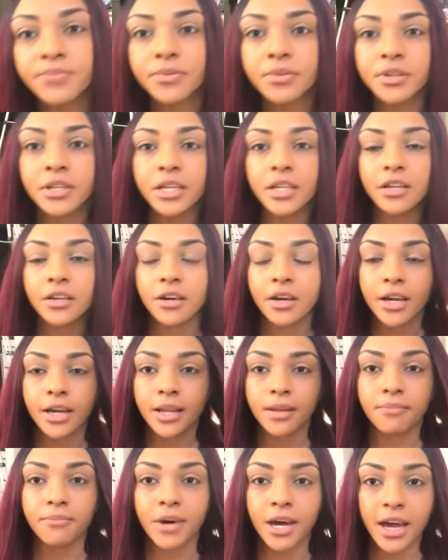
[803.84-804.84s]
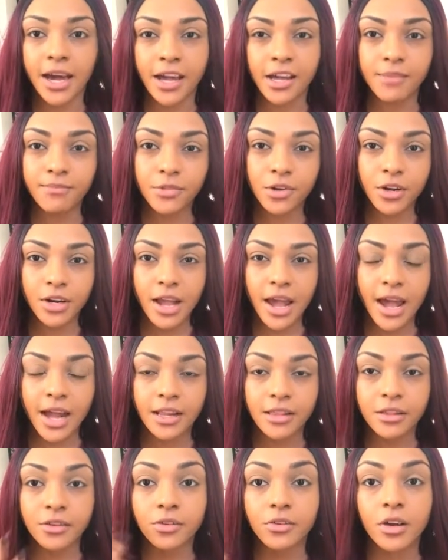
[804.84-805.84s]
pretty good, but I'm gonna add
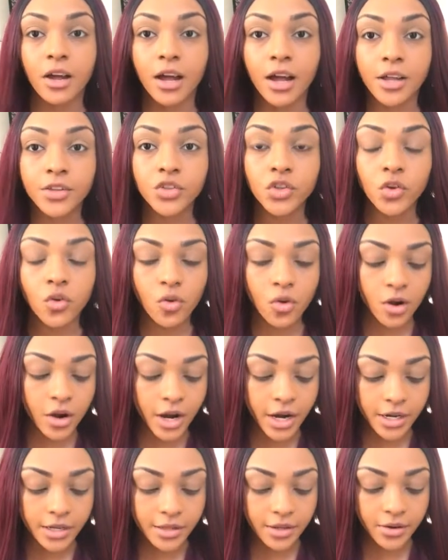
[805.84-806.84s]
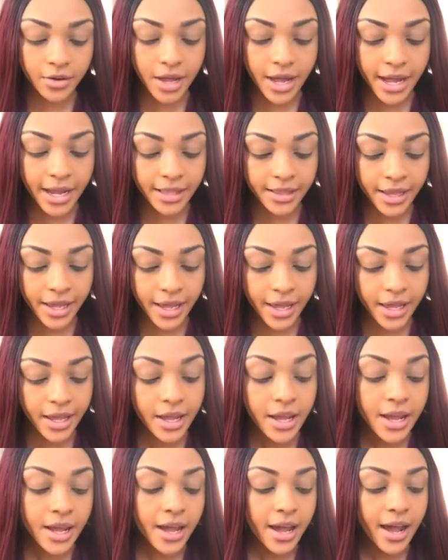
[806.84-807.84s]
a little contour and a little highlight.
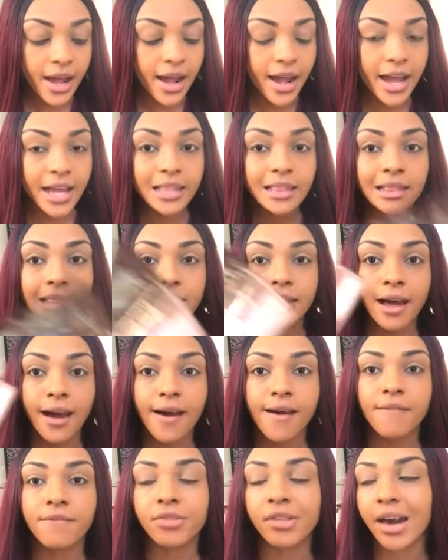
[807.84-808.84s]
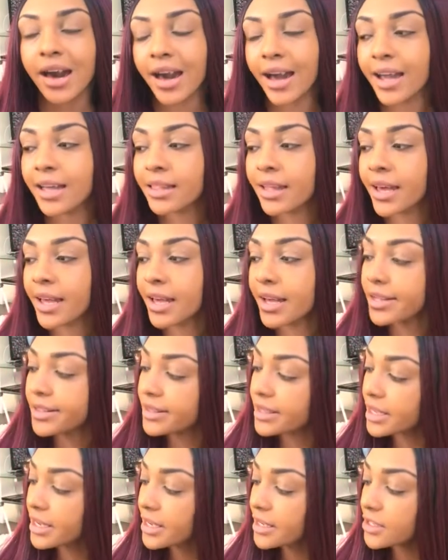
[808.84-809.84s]
I love the highlight
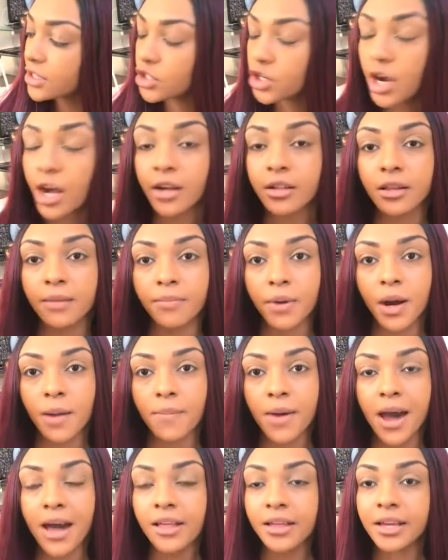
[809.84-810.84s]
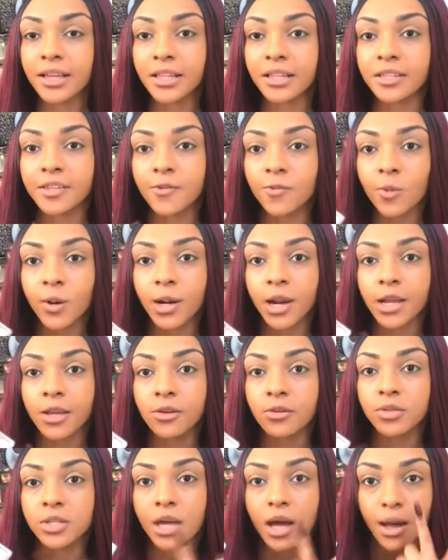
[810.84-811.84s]
in this chocolate bar palette. It's the one I
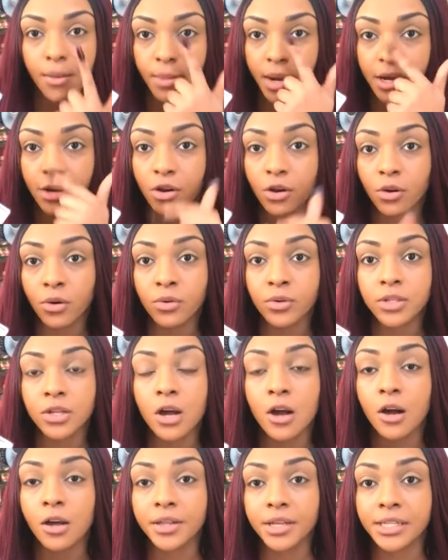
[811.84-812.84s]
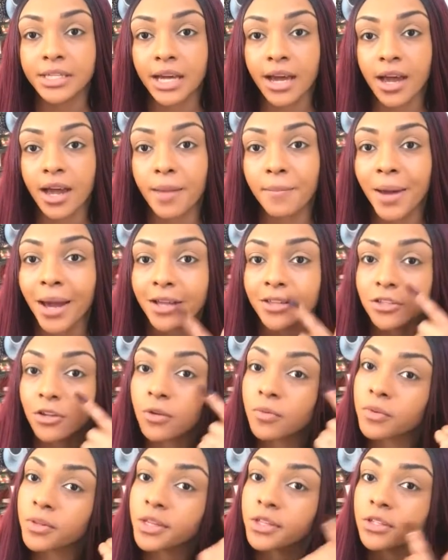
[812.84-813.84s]
use on my nose all the time. I
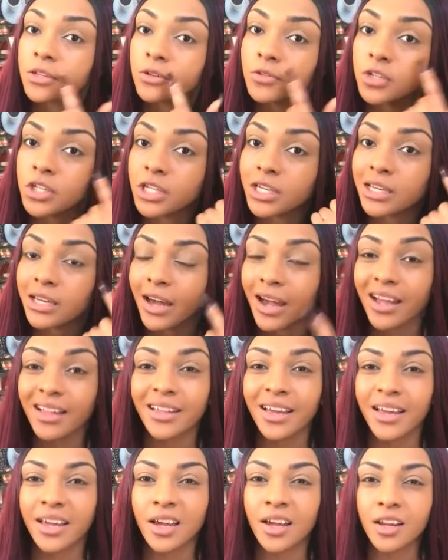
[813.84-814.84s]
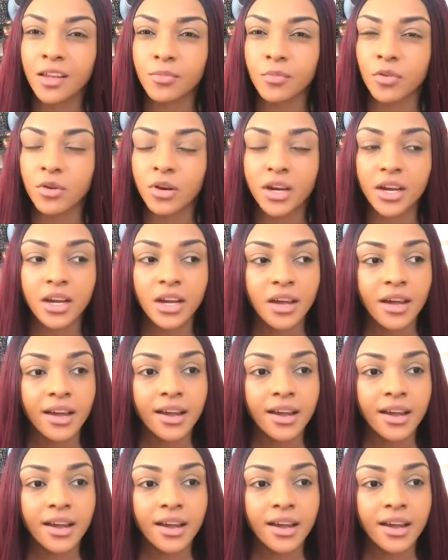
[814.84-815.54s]
don't really do cheek highlight anymore.